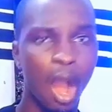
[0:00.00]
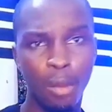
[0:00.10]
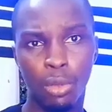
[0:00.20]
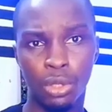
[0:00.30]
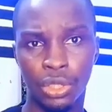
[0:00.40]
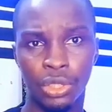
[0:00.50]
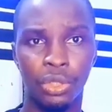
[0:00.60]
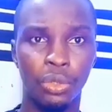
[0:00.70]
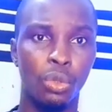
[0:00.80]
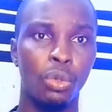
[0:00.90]
how
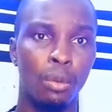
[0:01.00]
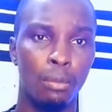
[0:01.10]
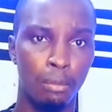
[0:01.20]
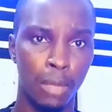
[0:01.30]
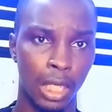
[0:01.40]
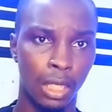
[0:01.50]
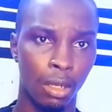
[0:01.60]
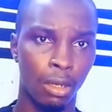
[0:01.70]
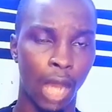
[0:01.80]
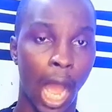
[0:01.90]
much you
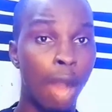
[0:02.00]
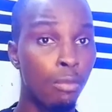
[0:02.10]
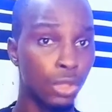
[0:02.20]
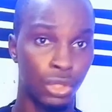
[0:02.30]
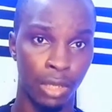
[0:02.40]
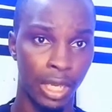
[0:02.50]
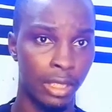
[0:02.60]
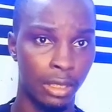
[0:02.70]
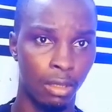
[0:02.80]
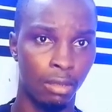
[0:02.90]
make, how much you
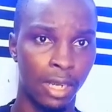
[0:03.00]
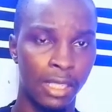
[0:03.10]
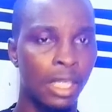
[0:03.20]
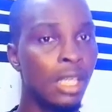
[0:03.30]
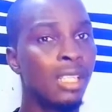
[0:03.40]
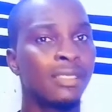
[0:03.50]
earn. All right.